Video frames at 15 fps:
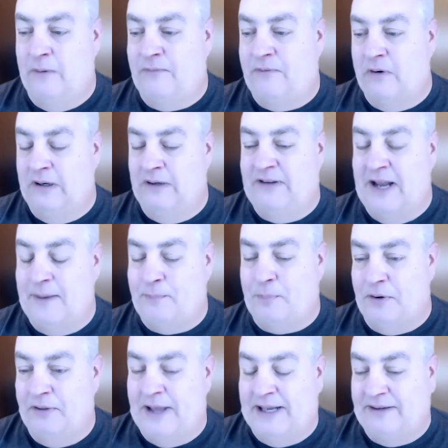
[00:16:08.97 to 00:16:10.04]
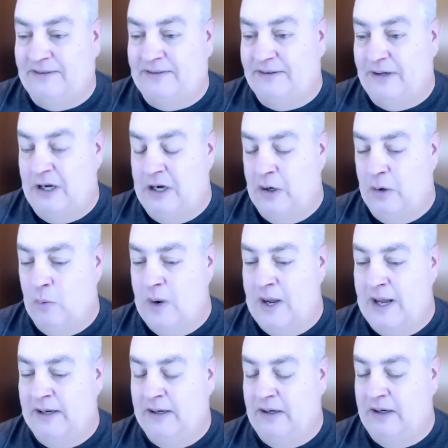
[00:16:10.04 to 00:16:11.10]
for example, that's
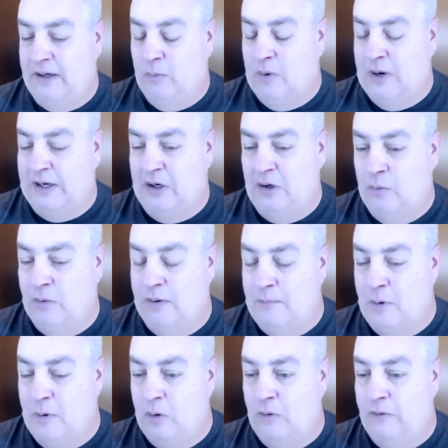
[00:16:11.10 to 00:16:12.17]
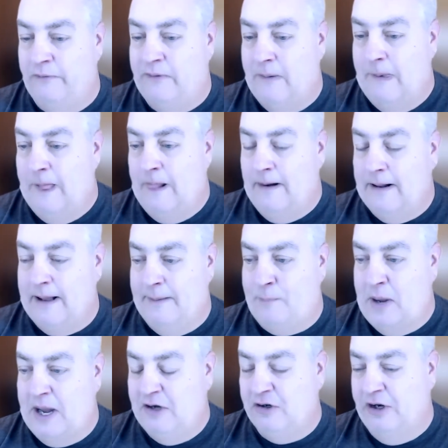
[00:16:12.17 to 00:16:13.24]
when you remove a
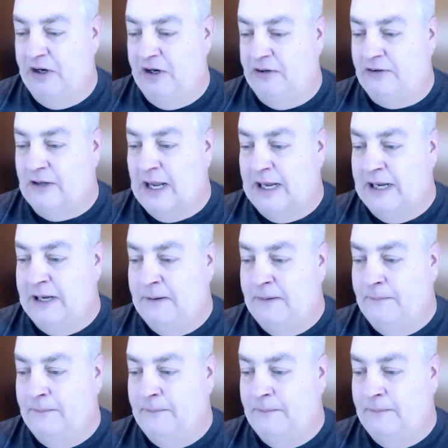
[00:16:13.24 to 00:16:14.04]
page on your site,